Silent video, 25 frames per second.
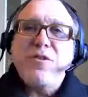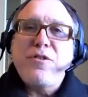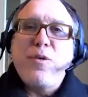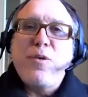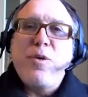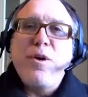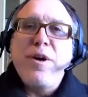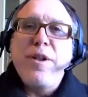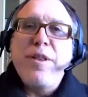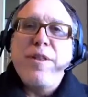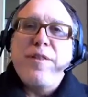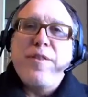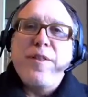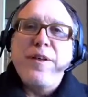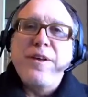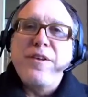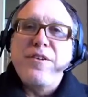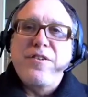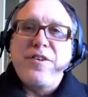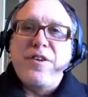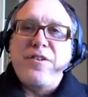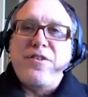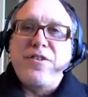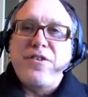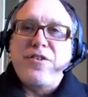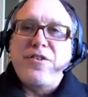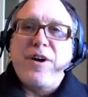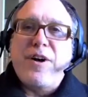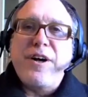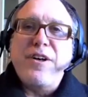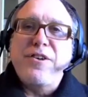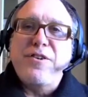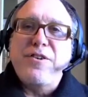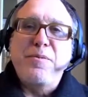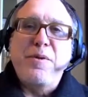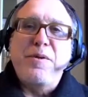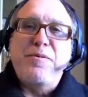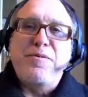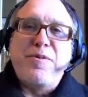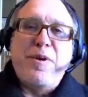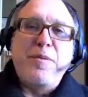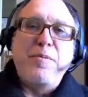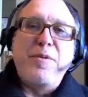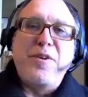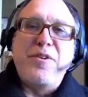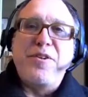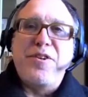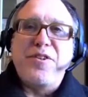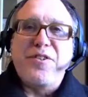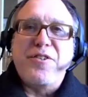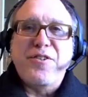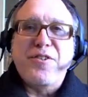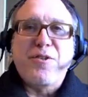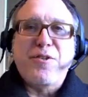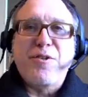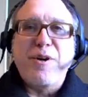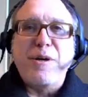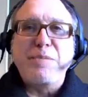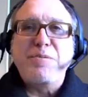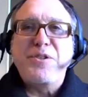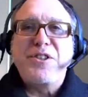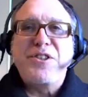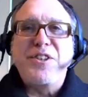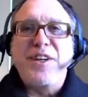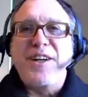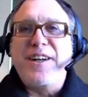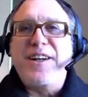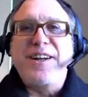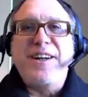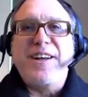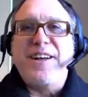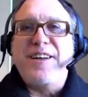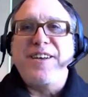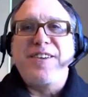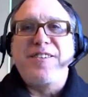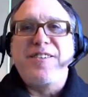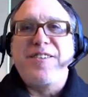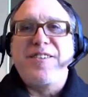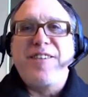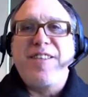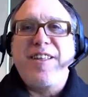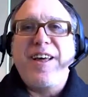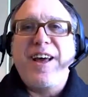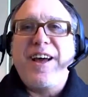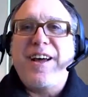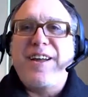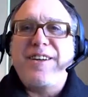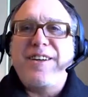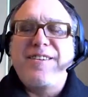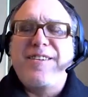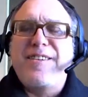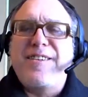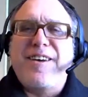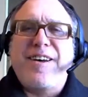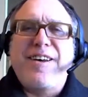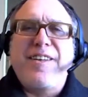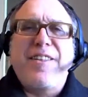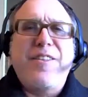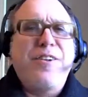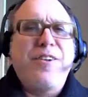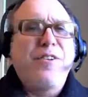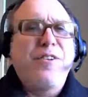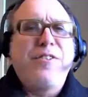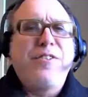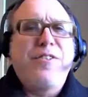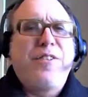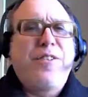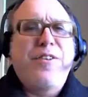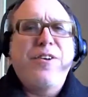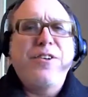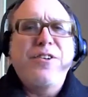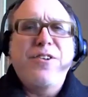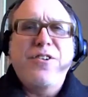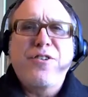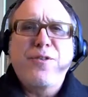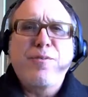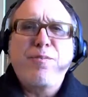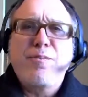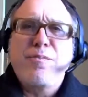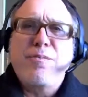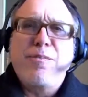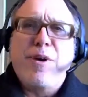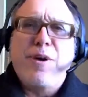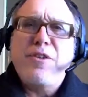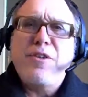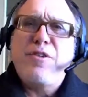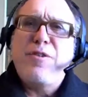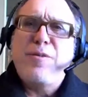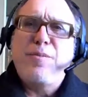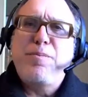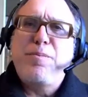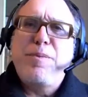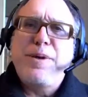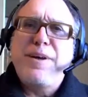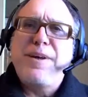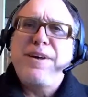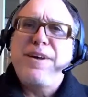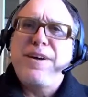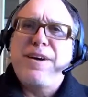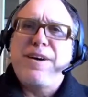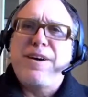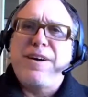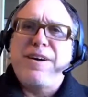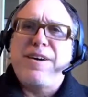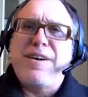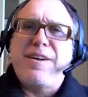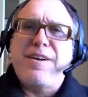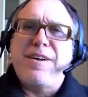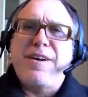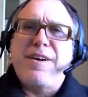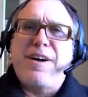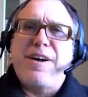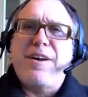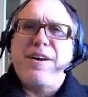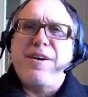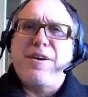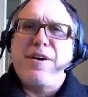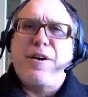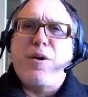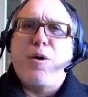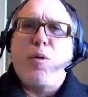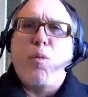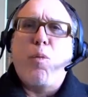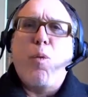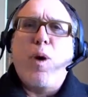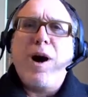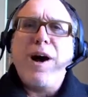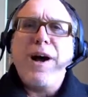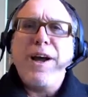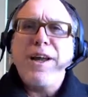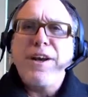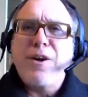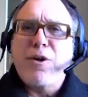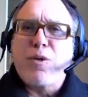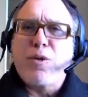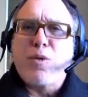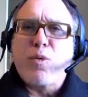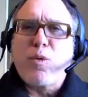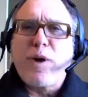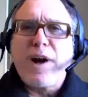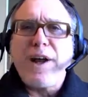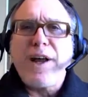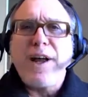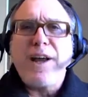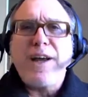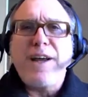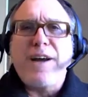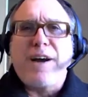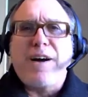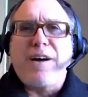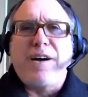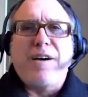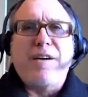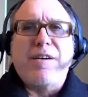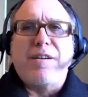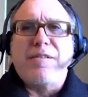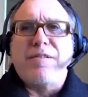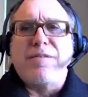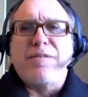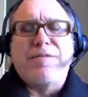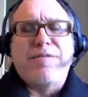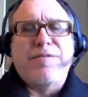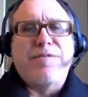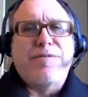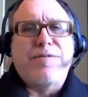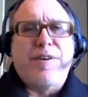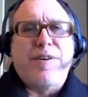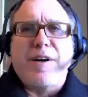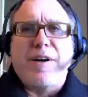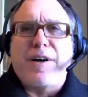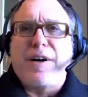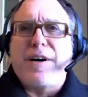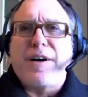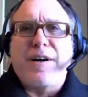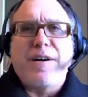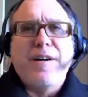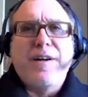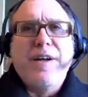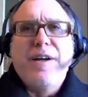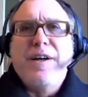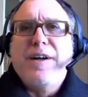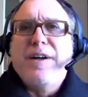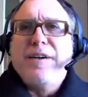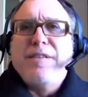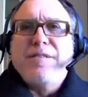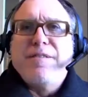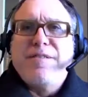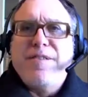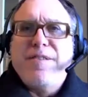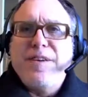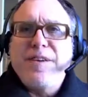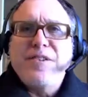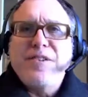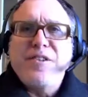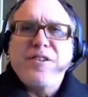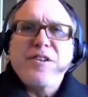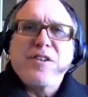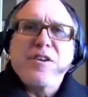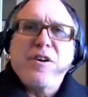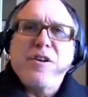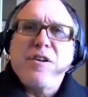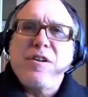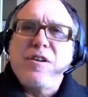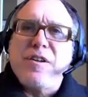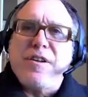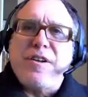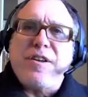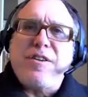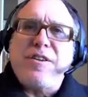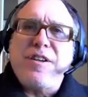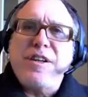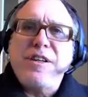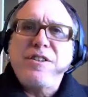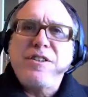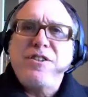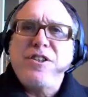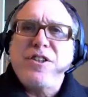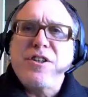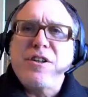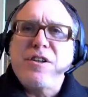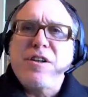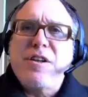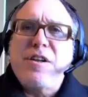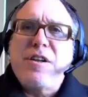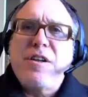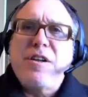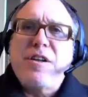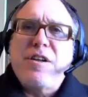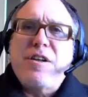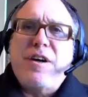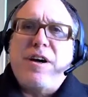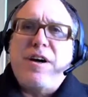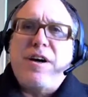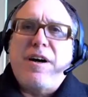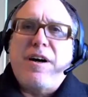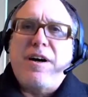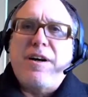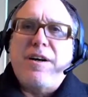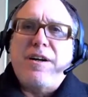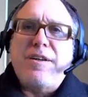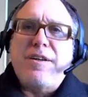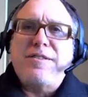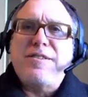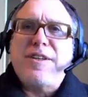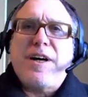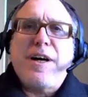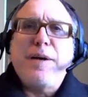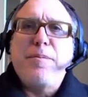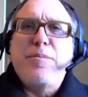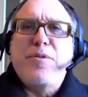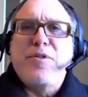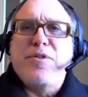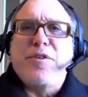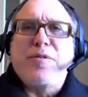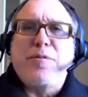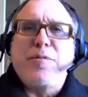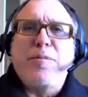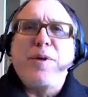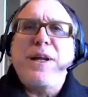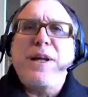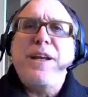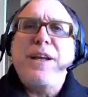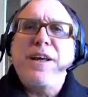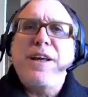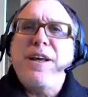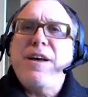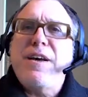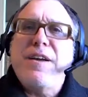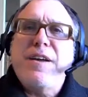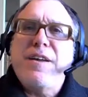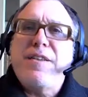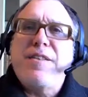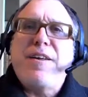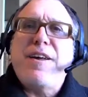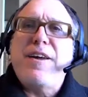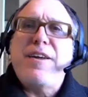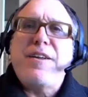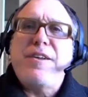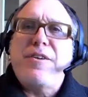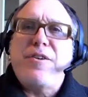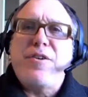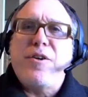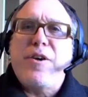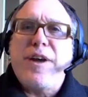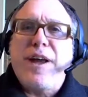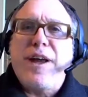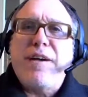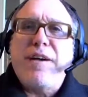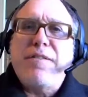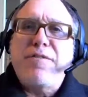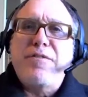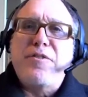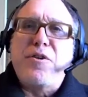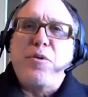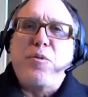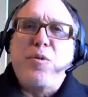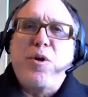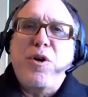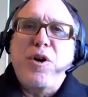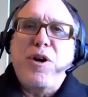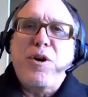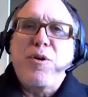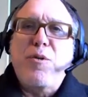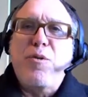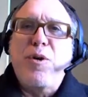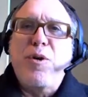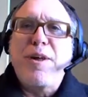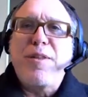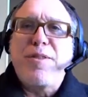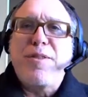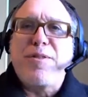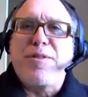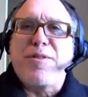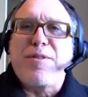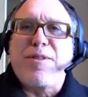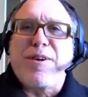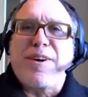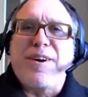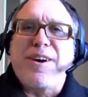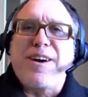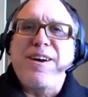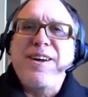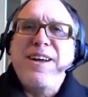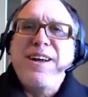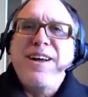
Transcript: one of the things that strikes me from your description is that uh, there there just must be a, a, a wide array of uh, physical and digital uh, types of media that you have to work with. Uh,